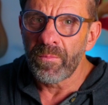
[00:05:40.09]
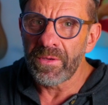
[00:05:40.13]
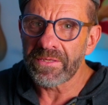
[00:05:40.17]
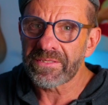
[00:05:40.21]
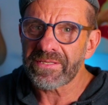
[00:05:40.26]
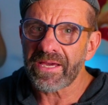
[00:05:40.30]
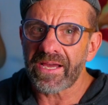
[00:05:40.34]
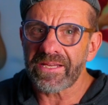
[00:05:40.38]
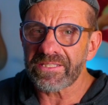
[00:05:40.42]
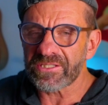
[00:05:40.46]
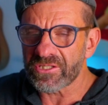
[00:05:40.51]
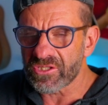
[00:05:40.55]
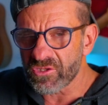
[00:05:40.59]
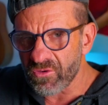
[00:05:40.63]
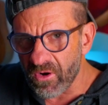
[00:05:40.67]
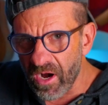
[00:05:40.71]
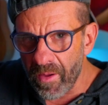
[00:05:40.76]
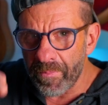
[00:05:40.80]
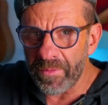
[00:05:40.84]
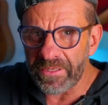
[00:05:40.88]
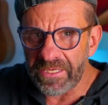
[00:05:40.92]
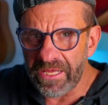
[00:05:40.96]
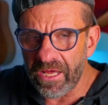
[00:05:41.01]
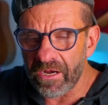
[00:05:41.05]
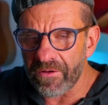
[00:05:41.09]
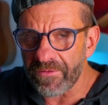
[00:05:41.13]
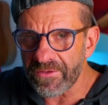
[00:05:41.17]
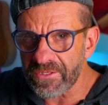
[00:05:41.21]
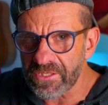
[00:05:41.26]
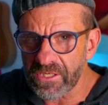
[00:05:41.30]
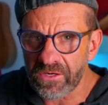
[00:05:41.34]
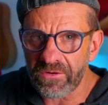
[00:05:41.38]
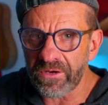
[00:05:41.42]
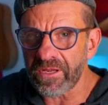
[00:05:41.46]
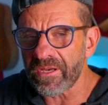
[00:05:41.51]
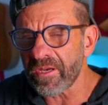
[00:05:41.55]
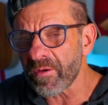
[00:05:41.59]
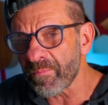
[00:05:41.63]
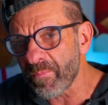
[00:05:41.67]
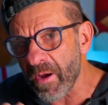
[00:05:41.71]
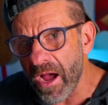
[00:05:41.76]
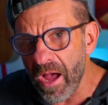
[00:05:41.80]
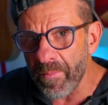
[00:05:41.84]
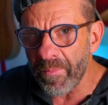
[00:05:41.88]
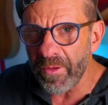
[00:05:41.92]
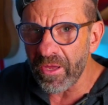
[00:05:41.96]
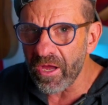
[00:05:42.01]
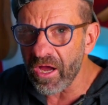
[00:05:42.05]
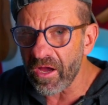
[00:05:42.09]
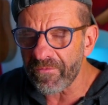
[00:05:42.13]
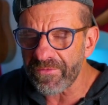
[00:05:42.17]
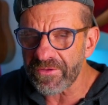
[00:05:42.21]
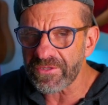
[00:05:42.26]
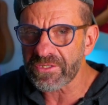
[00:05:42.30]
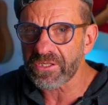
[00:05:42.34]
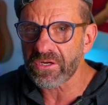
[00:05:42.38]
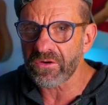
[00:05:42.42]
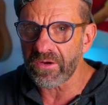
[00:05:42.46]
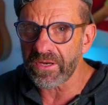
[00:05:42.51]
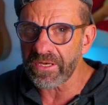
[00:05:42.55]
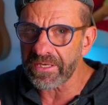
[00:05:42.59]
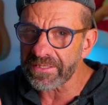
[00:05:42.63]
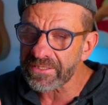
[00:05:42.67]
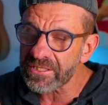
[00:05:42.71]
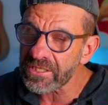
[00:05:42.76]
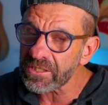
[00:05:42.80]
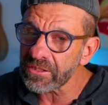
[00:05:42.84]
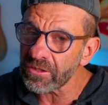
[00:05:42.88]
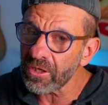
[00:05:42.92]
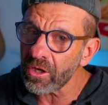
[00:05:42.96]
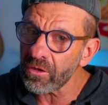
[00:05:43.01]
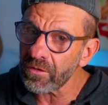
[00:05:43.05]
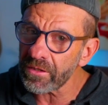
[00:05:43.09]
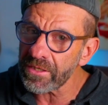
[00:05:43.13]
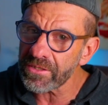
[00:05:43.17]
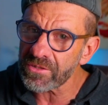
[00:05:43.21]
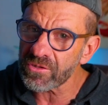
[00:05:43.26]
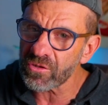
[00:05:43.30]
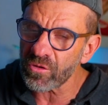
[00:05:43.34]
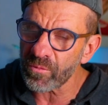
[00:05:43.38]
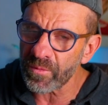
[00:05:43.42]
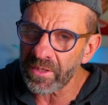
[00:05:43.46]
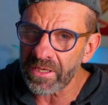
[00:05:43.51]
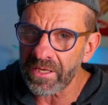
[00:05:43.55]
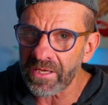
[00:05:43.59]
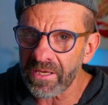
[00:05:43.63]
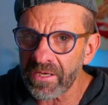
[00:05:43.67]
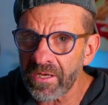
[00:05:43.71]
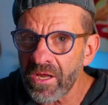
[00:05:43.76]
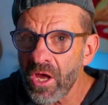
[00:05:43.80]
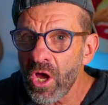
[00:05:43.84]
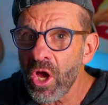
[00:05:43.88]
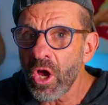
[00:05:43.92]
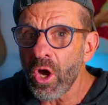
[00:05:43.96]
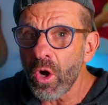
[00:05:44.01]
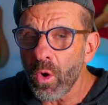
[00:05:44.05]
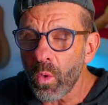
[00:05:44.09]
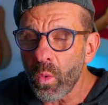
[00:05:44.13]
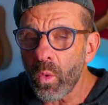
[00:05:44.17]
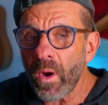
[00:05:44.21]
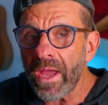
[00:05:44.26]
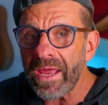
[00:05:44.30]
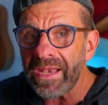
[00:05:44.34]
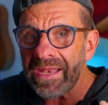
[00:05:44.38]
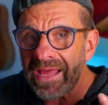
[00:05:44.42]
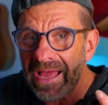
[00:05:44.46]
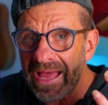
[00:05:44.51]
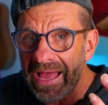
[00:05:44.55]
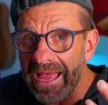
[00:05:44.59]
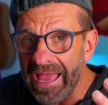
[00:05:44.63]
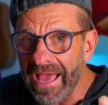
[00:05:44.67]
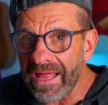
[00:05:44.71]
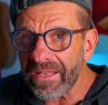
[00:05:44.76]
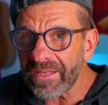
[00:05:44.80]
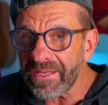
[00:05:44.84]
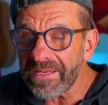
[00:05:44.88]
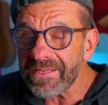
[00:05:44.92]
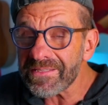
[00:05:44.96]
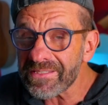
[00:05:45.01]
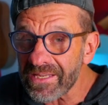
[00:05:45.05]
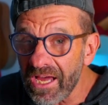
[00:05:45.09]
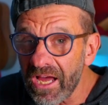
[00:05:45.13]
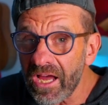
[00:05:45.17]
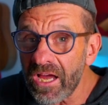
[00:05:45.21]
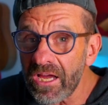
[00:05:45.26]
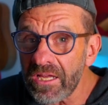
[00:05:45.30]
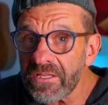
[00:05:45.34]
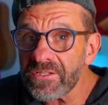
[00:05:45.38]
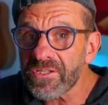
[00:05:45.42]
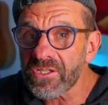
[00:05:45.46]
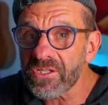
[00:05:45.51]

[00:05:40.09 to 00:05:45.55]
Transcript: Besides dropping down on the screen and popping off the screen and slowly zooming in, when Ali is on